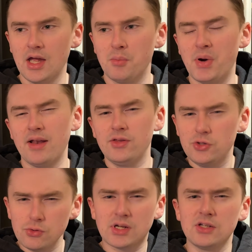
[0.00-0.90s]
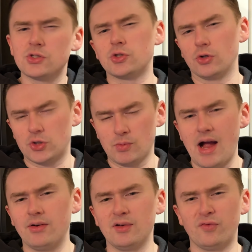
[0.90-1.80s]
But you can search
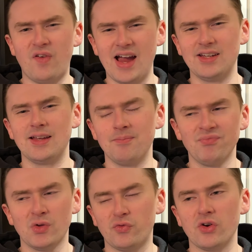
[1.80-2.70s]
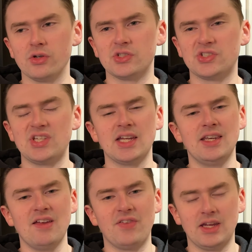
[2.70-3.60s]
around and find it for
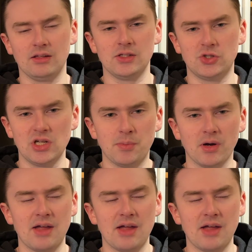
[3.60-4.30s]
significantly cheaper.